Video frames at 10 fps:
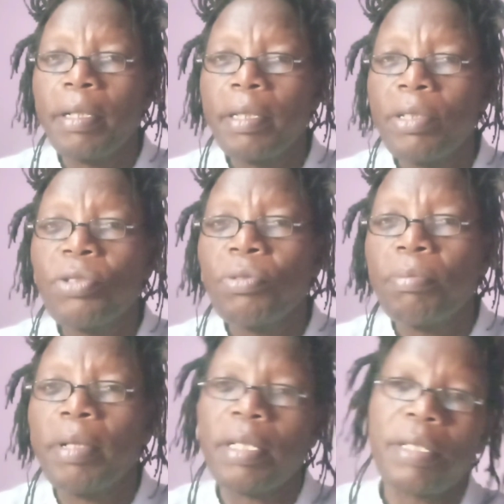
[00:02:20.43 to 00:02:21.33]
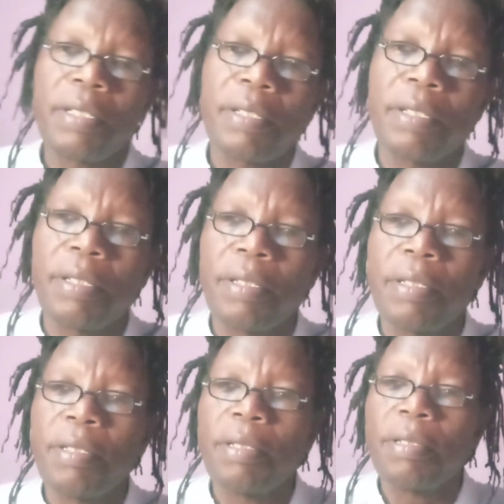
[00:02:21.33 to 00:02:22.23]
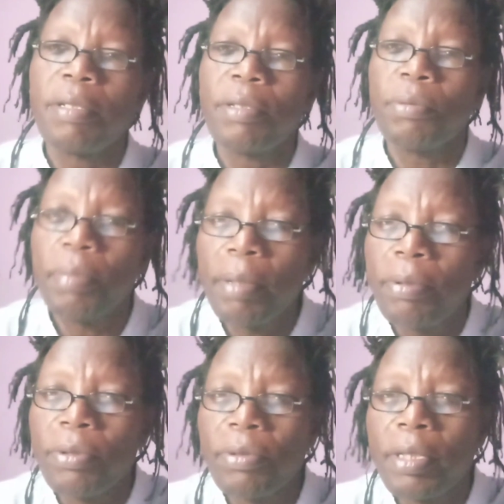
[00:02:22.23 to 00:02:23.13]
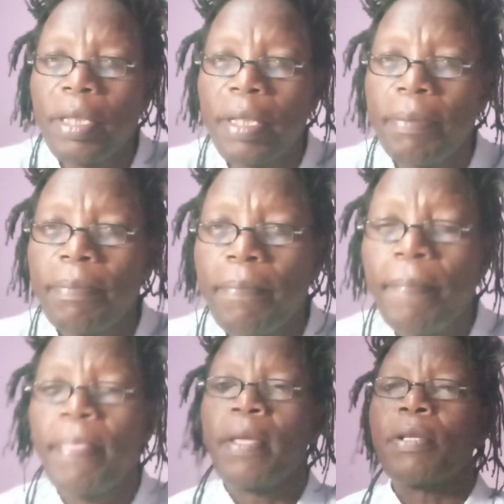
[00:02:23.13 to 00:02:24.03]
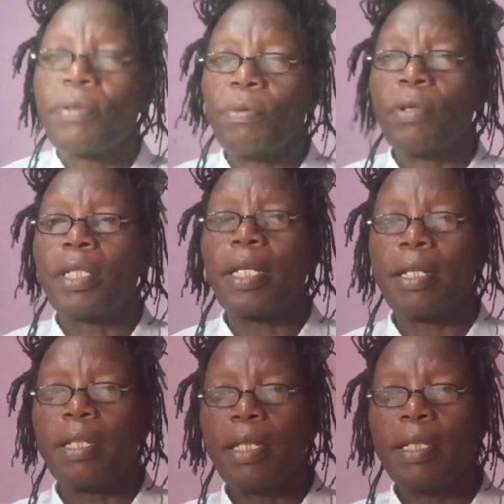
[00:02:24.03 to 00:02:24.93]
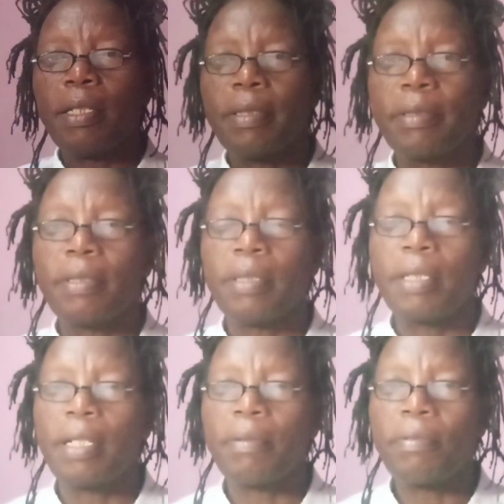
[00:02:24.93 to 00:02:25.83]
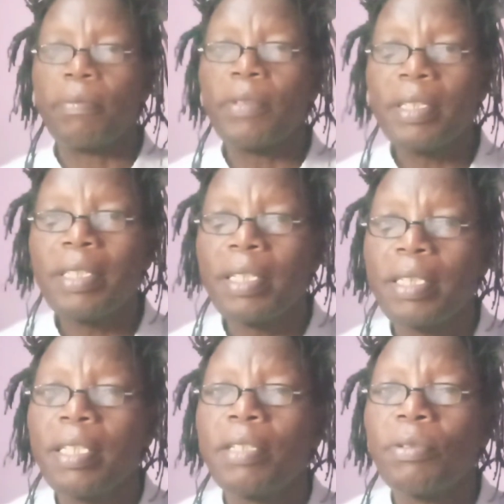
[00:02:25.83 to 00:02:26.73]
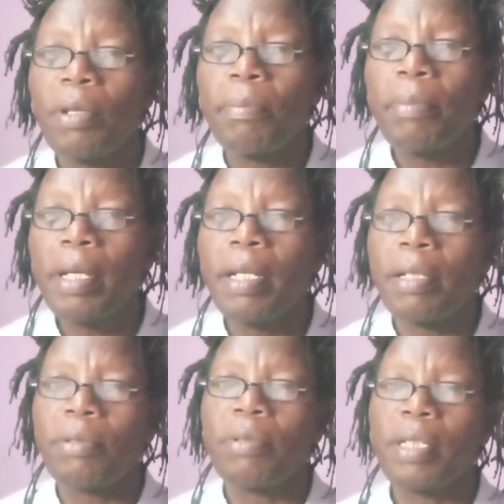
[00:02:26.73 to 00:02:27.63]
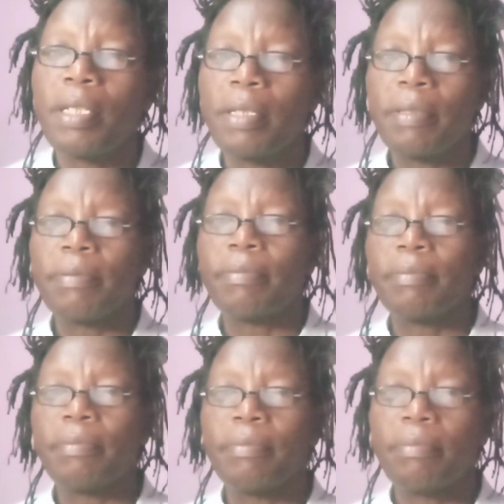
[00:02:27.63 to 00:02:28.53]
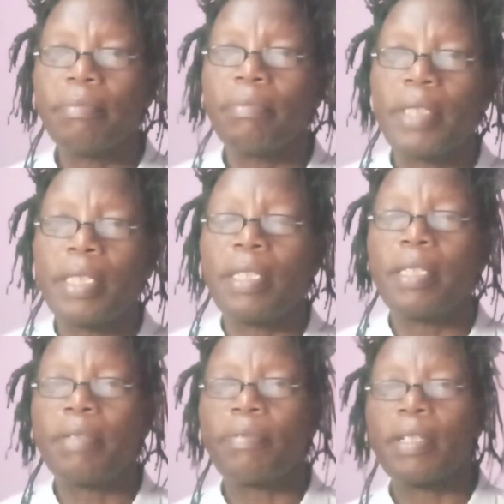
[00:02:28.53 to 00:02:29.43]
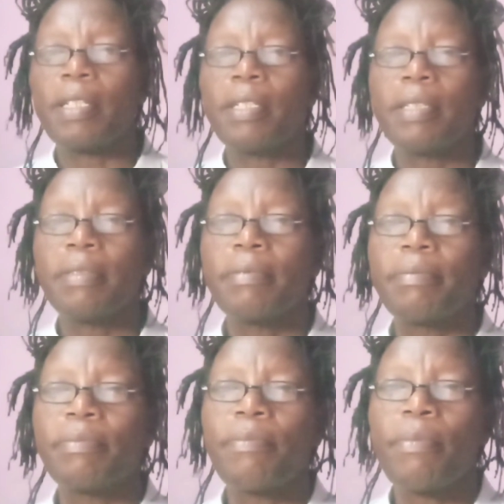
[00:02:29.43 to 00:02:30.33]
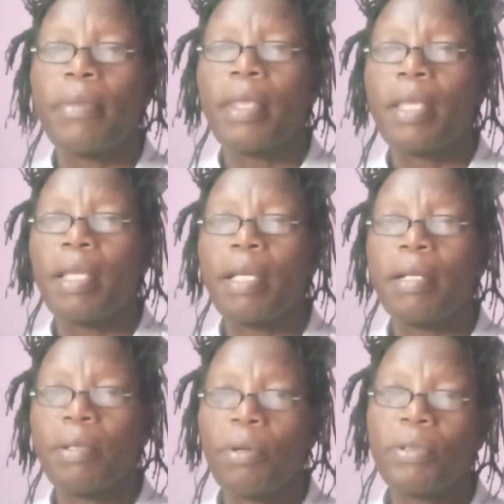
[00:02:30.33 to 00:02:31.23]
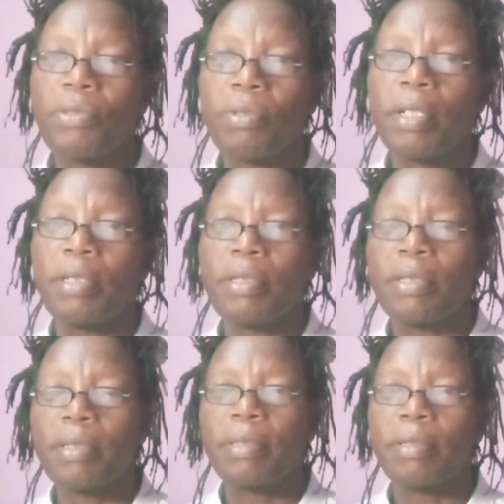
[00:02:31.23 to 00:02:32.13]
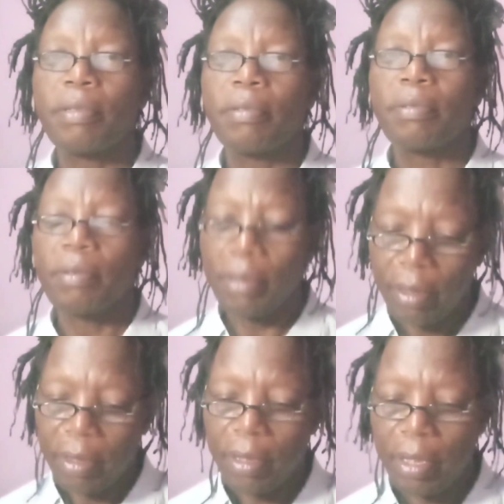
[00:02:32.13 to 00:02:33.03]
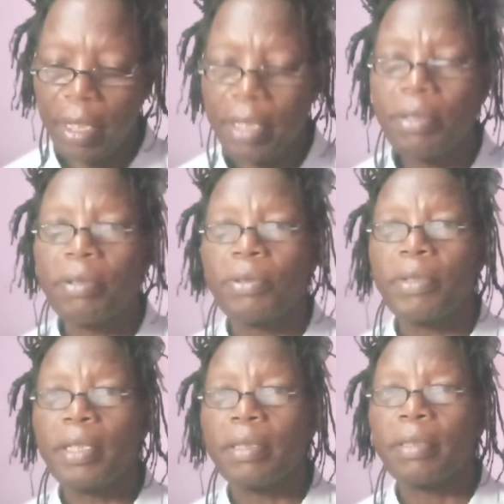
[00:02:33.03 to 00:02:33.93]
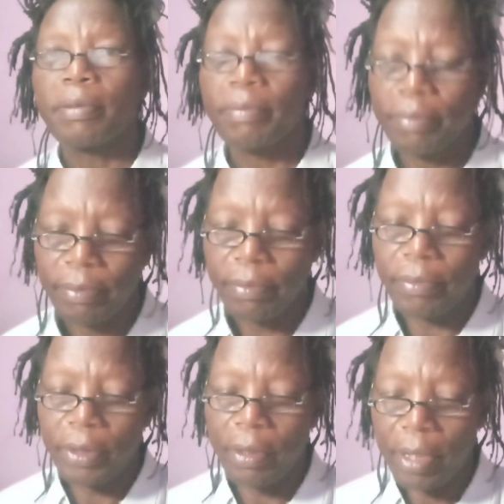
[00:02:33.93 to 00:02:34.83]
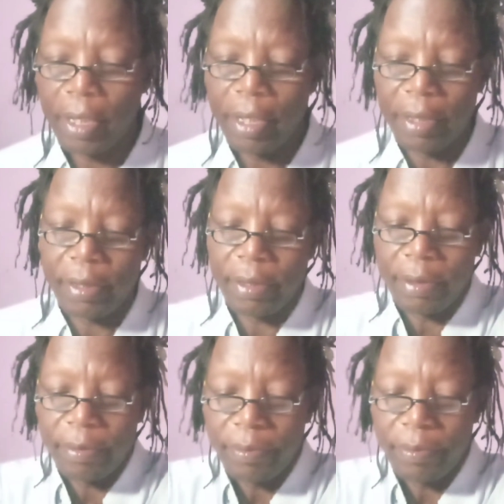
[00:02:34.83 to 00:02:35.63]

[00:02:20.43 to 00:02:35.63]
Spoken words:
instruments to be able to see them. So what are they? And from these things that you have made, actually, isn't it funny or strange? Let's go to it. Okay guys,